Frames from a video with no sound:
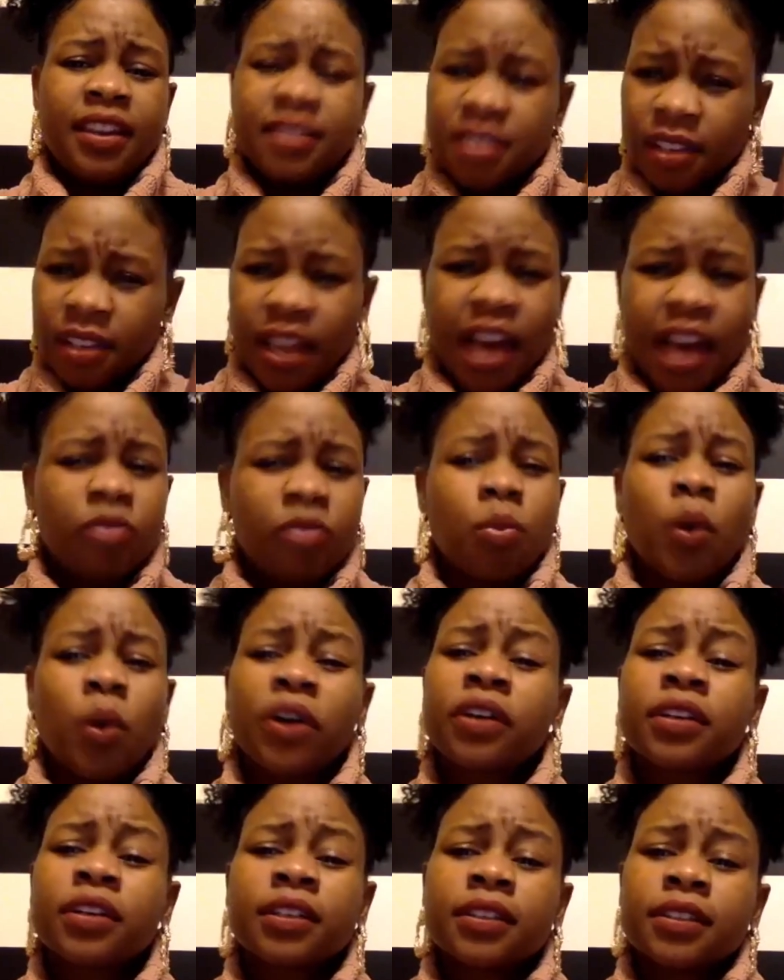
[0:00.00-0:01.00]
a lot of
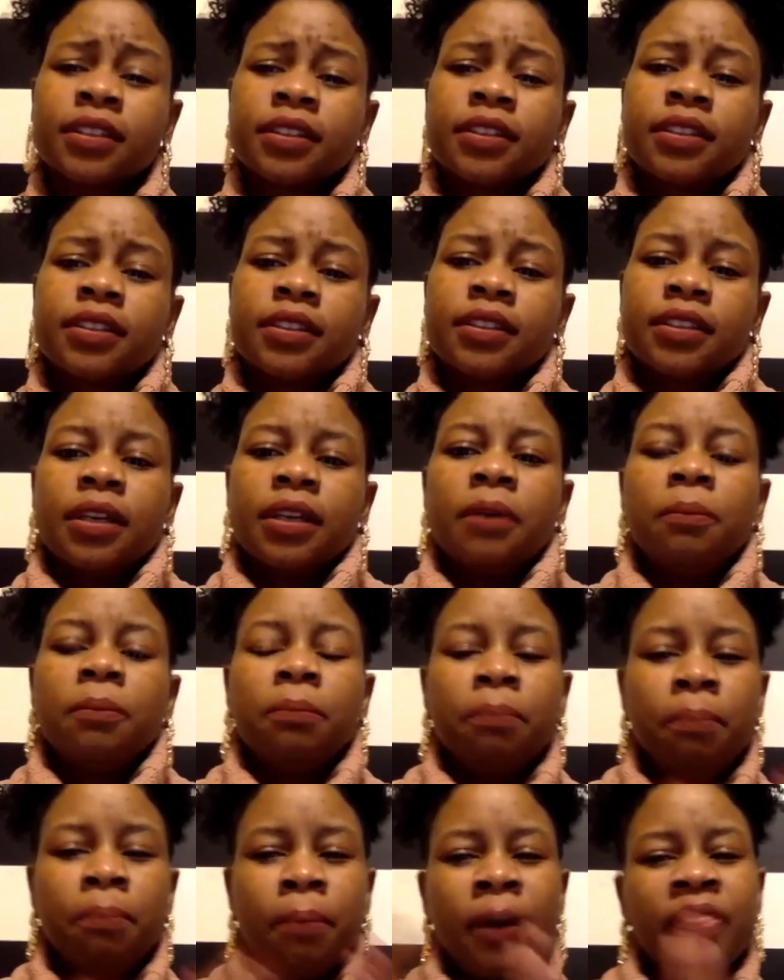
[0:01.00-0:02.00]
work.
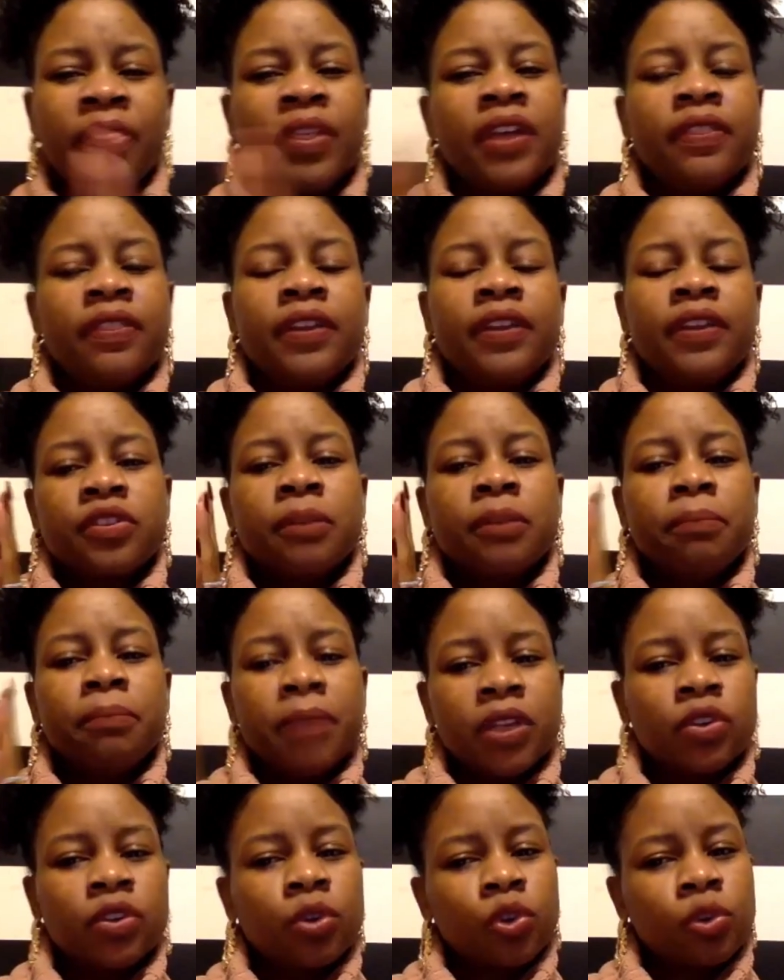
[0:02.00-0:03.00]
But then there's the
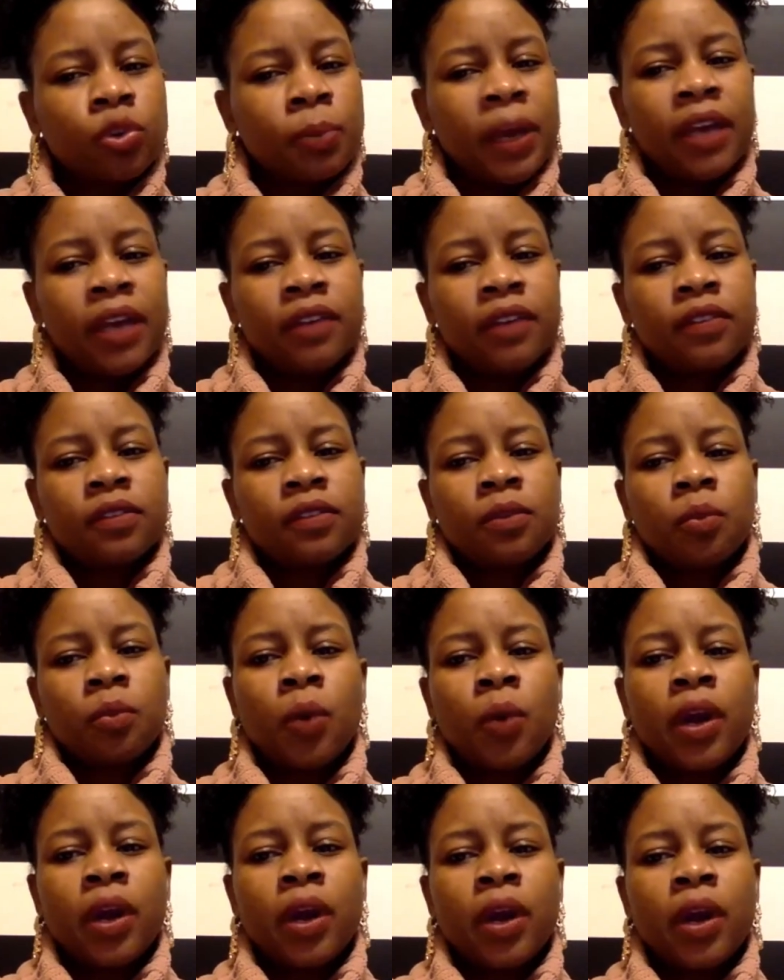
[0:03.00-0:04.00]
mental space
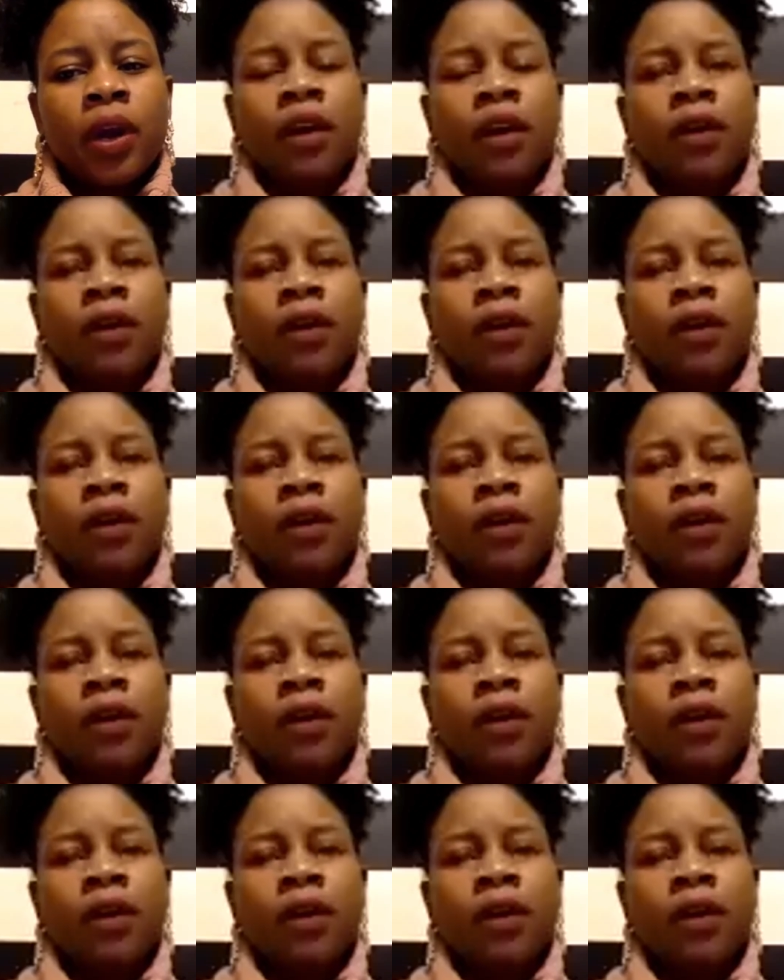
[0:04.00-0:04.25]
where